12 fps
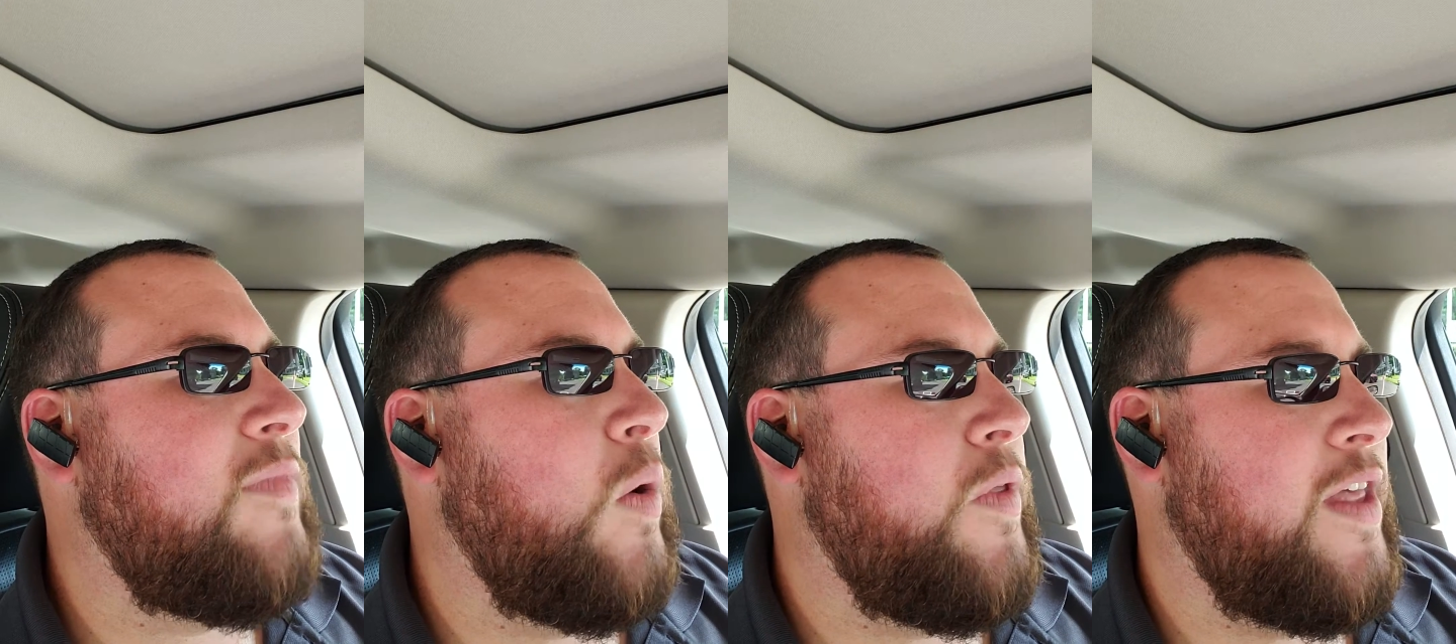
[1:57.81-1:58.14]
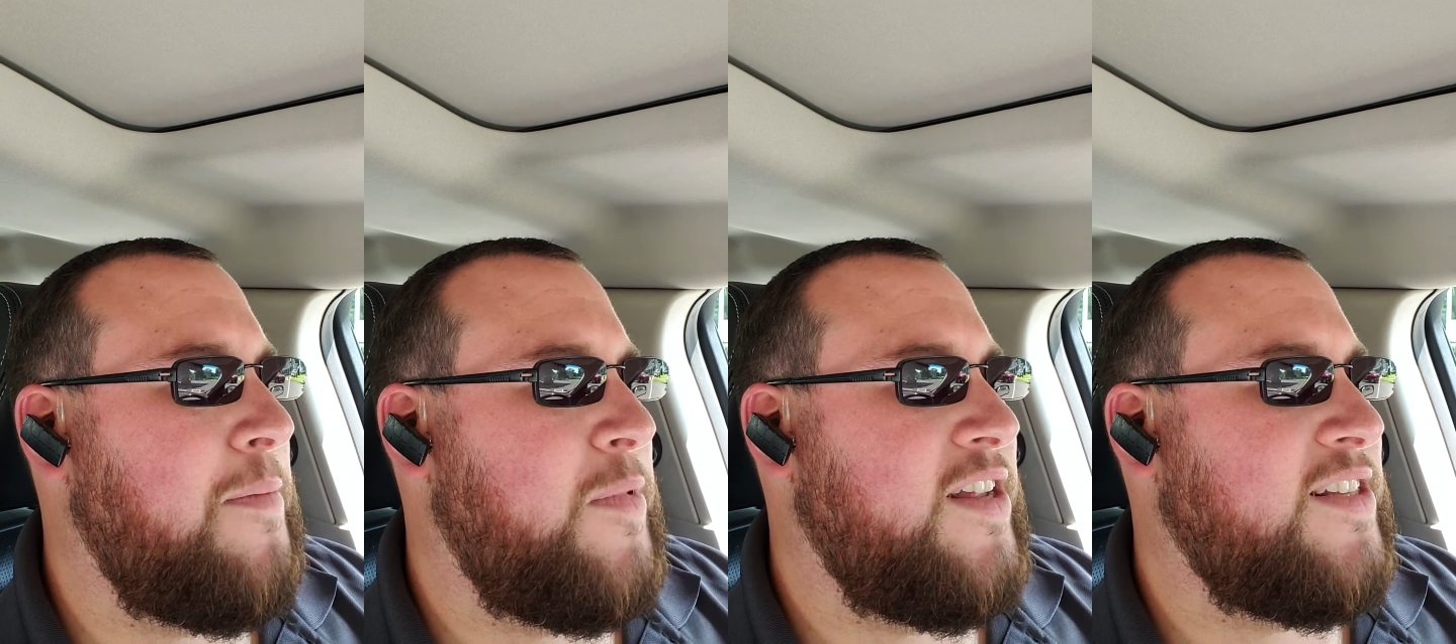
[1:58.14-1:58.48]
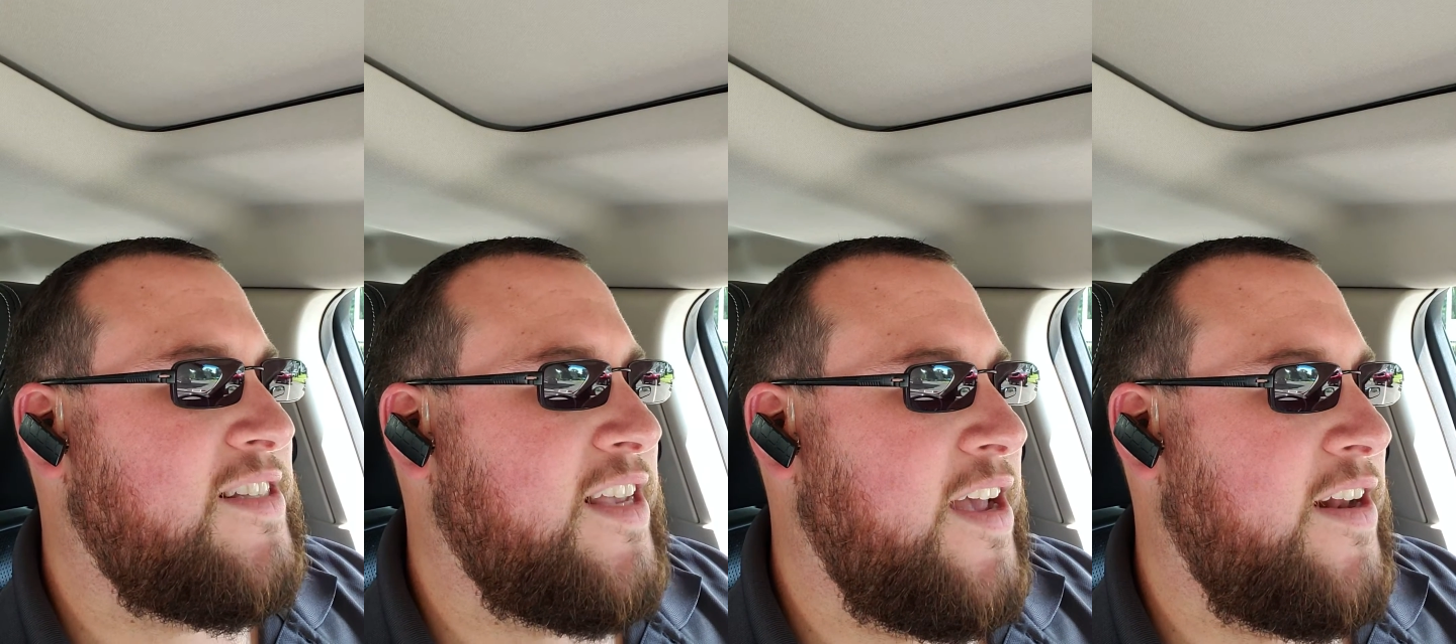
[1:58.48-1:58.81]
With that being
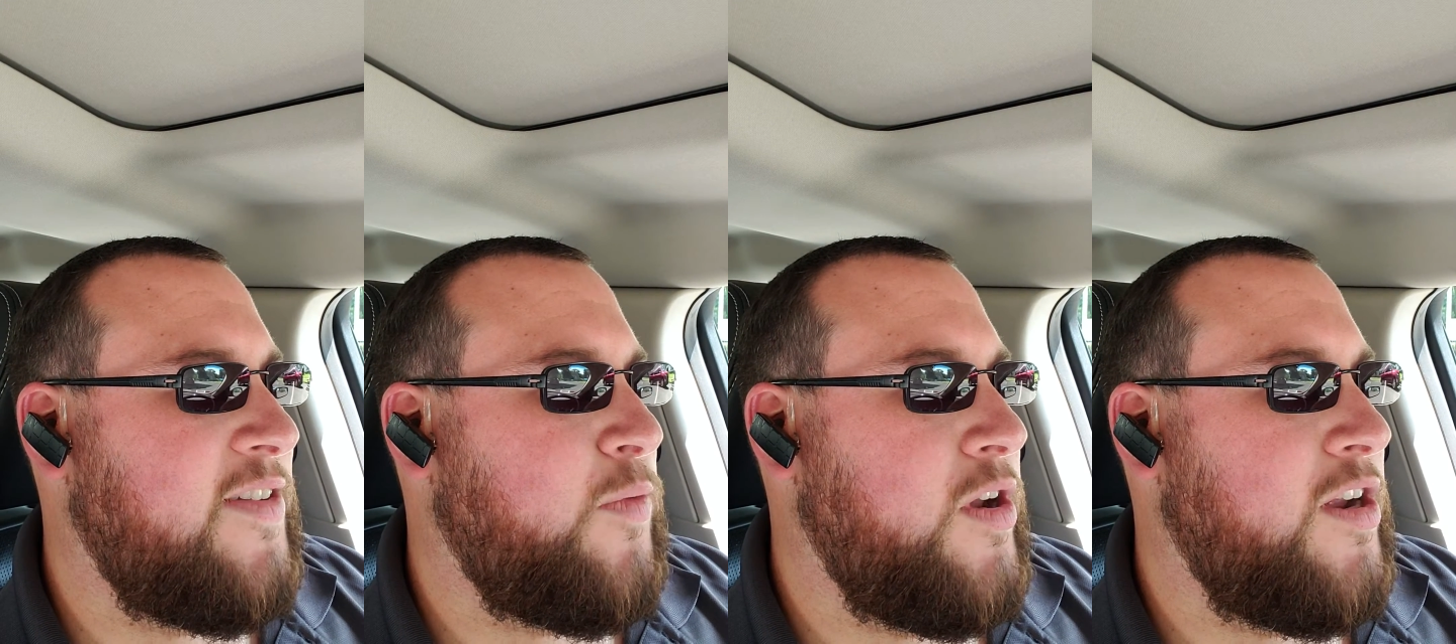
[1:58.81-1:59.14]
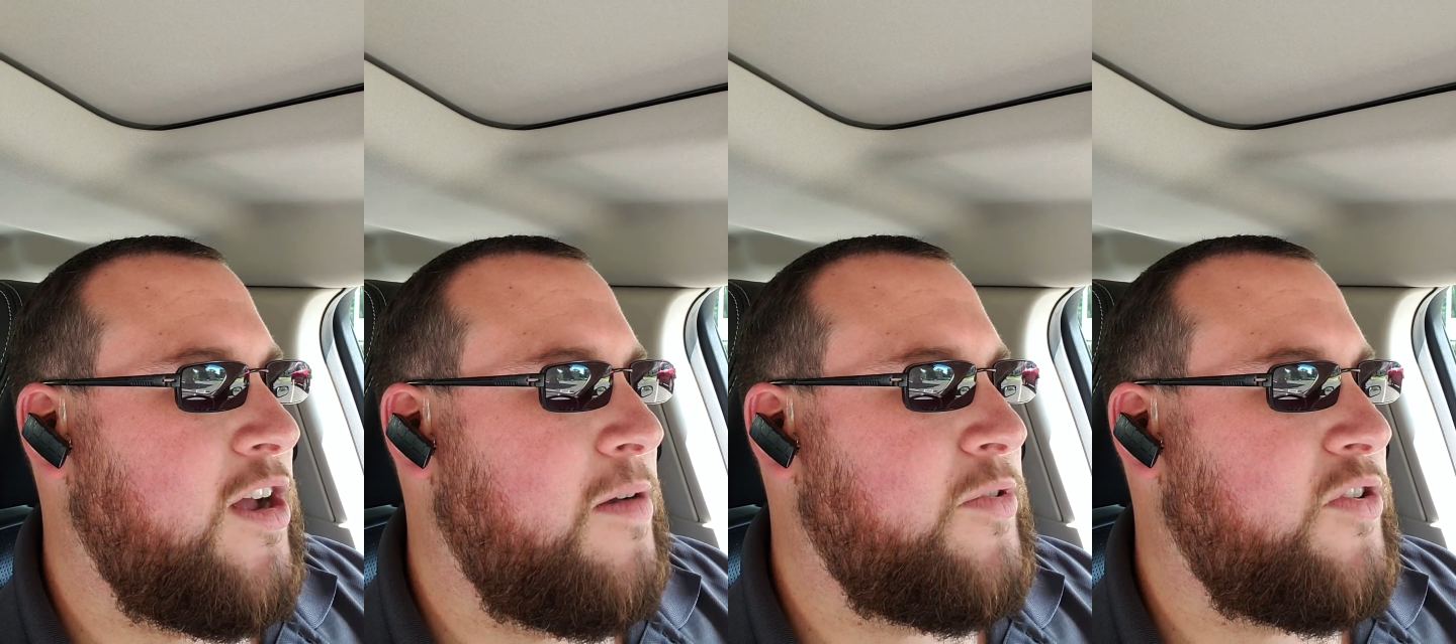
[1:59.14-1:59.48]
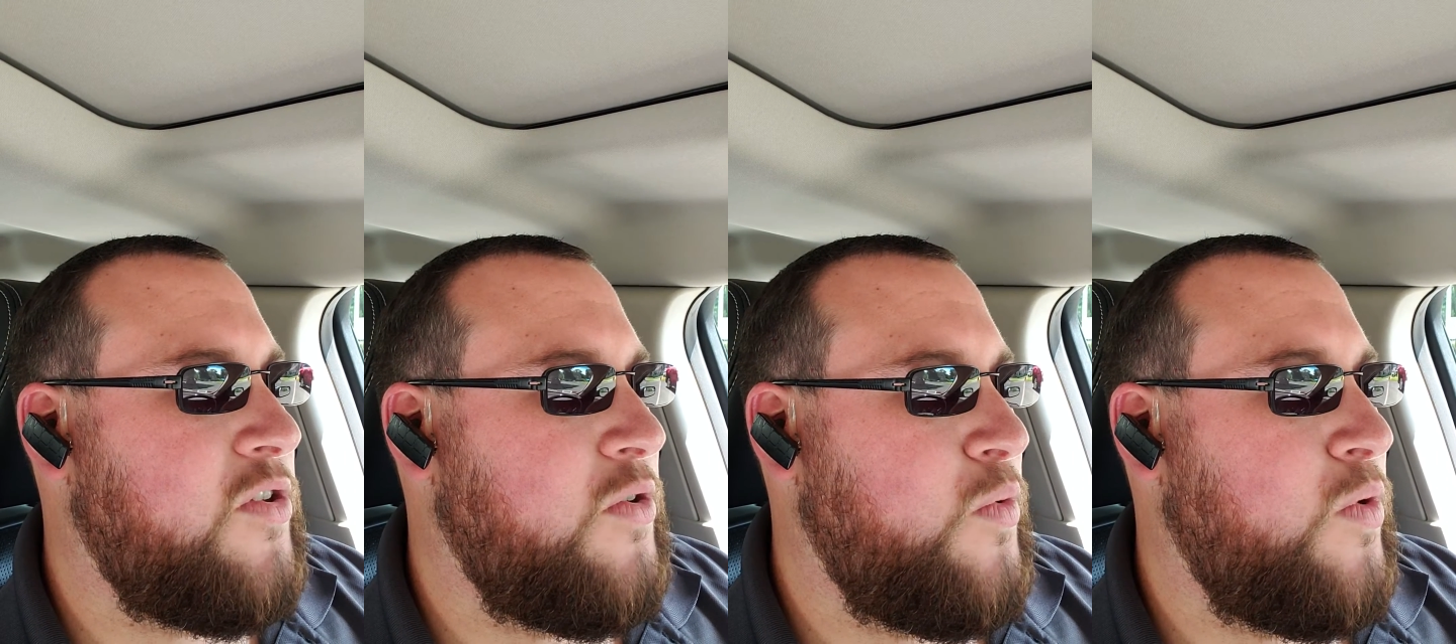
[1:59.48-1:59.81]
said, is when it comes
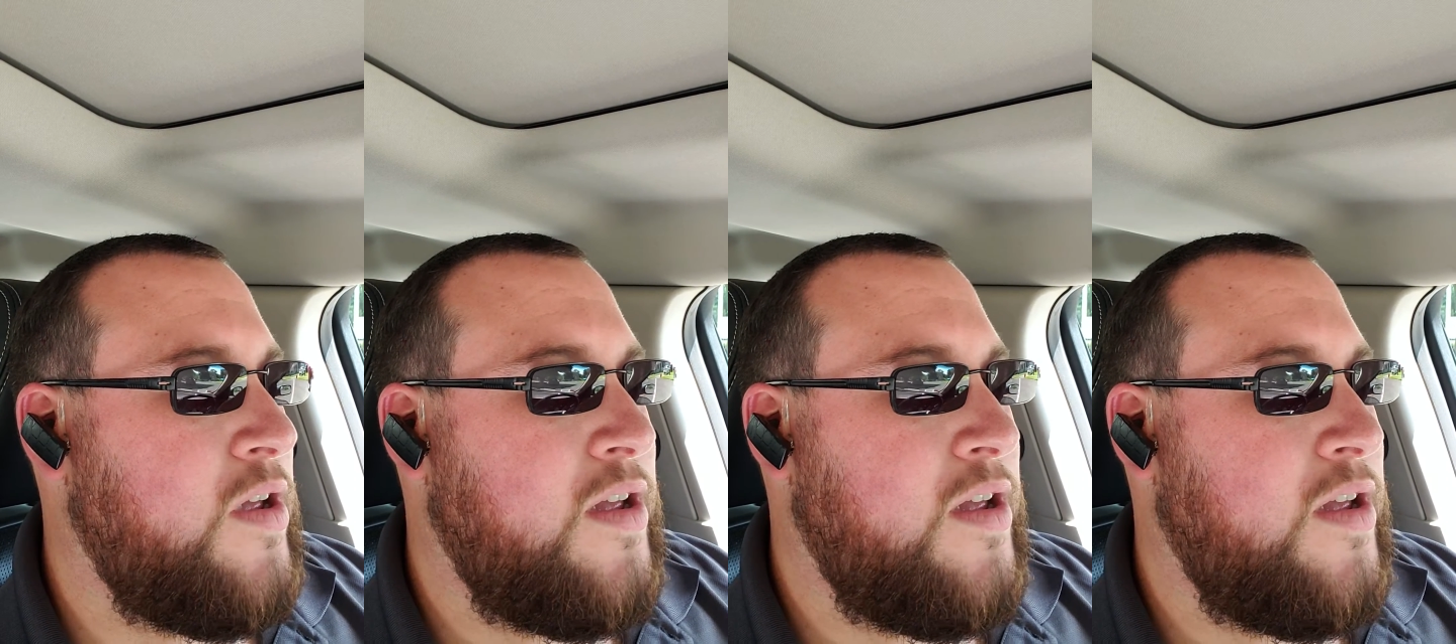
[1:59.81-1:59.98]
to